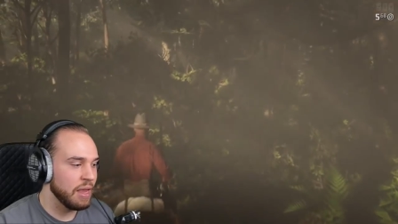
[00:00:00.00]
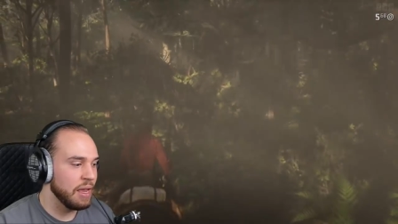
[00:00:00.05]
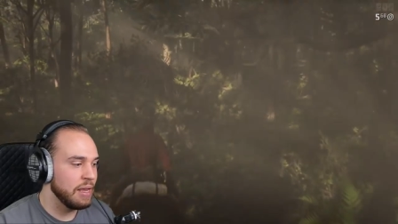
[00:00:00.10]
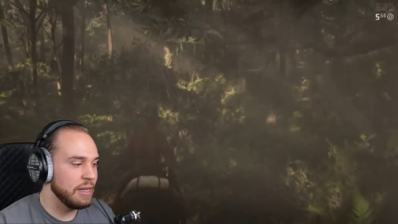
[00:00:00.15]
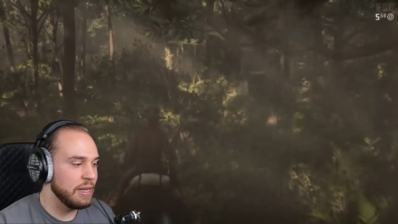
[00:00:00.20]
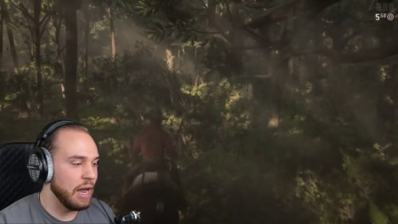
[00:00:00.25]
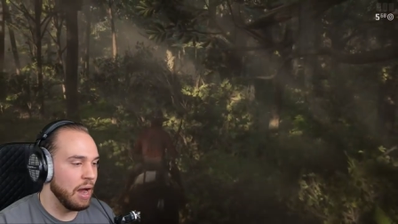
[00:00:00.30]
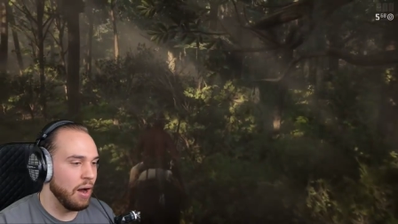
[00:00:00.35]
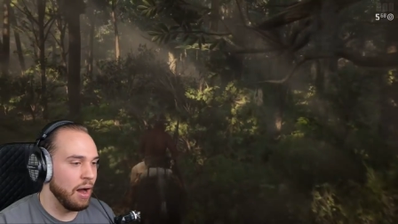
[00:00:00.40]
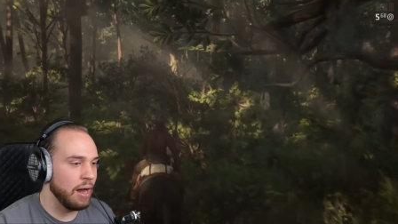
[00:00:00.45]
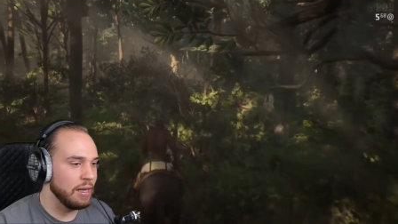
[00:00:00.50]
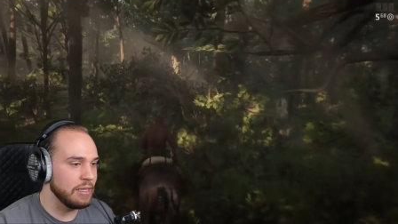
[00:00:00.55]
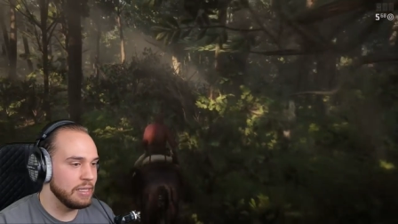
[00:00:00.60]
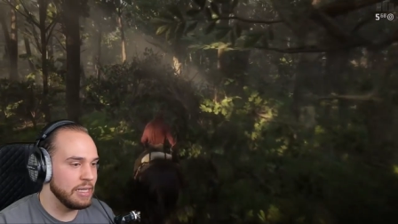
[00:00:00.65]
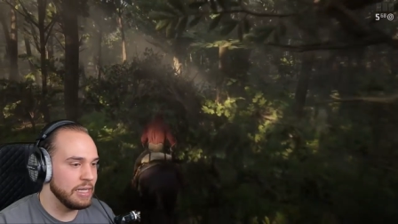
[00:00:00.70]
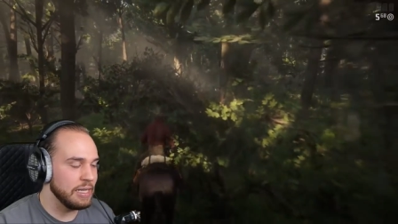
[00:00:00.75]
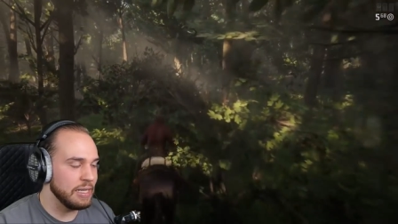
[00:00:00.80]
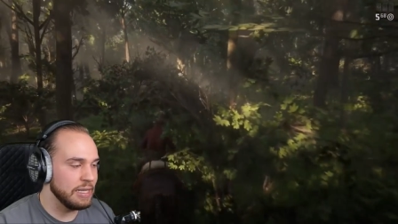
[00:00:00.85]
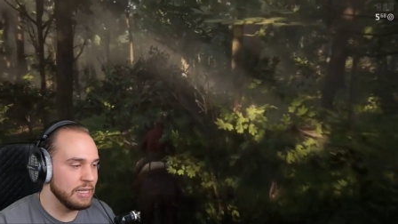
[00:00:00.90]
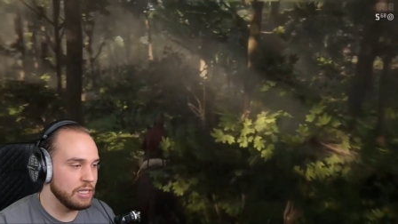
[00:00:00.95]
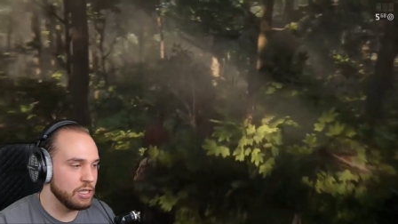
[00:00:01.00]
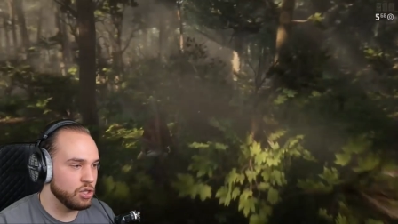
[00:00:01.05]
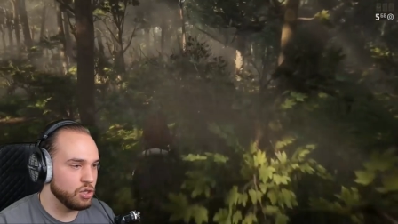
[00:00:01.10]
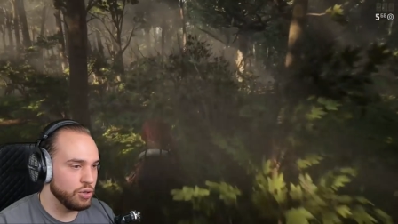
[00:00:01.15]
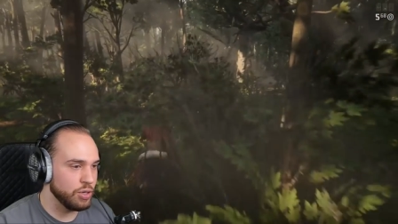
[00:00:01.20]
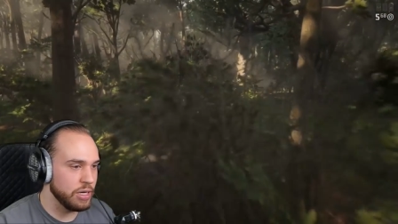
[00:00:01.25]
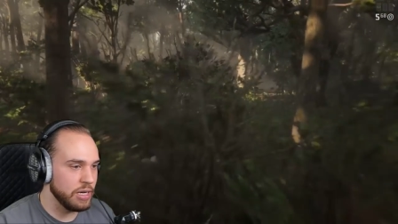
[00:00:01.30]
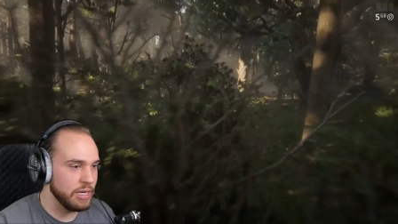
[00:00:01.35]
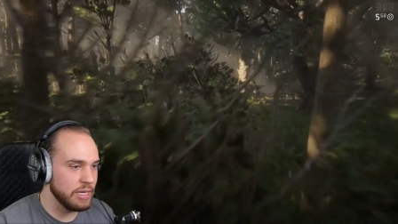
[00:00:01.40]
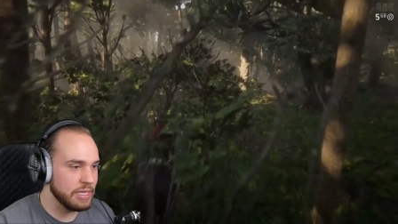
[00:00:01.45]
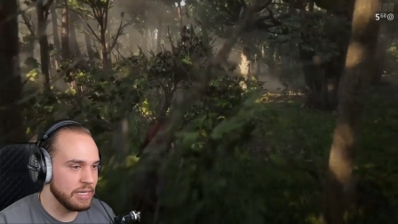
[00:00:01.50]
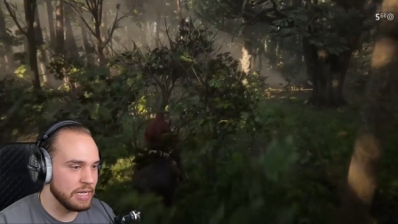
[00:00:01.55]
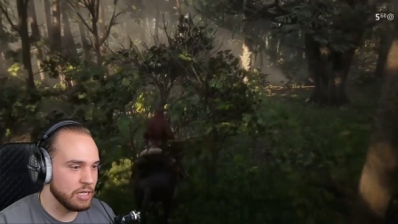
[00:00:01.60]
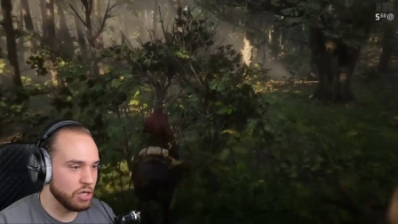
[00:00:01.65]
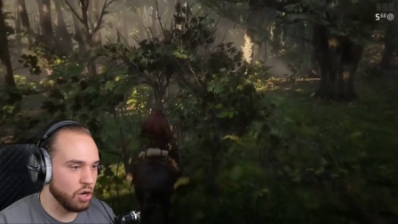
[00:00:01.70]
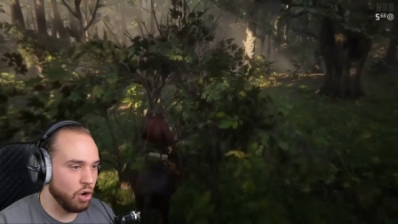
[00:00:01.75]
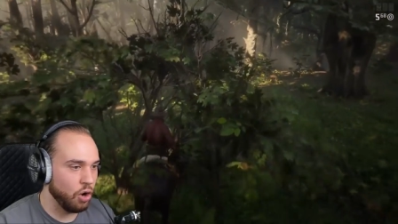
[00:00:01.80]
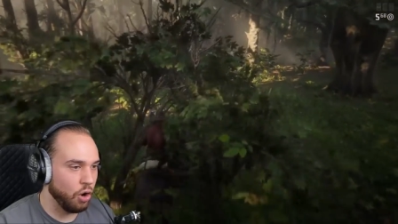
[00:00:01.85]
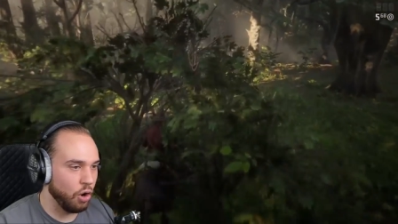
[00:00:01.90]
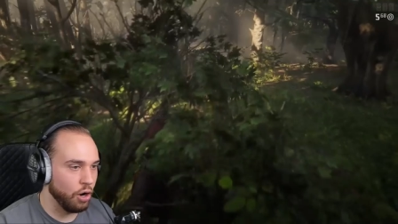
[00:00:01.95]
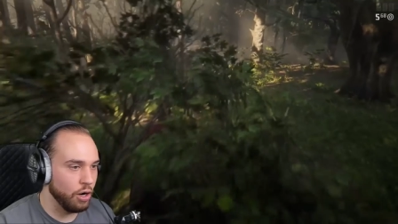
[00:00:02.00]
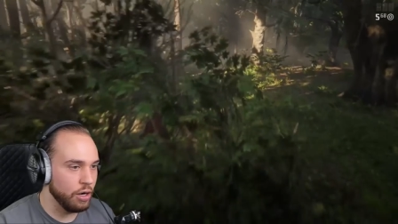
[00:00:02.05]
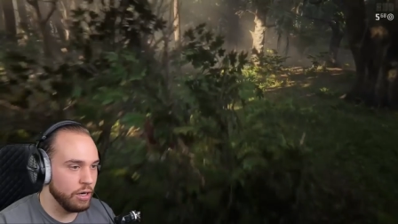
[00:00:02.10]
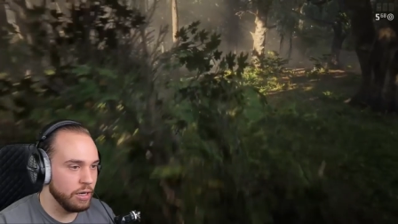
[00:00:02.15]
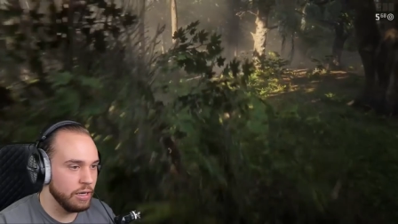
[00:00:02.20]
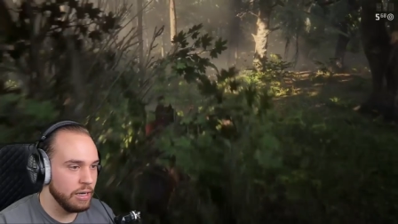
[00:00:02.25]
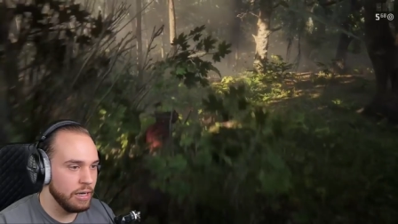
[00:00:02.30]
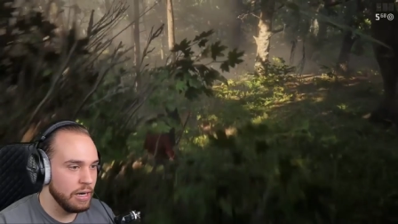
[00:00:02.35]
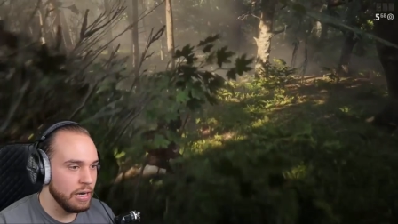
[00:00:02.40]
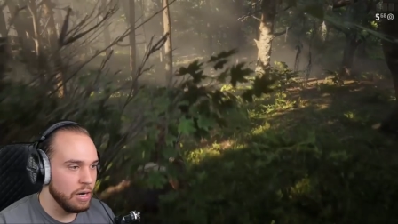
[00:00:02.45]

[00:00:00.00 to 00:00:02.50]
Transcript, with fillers: Now hunting in these trees is hard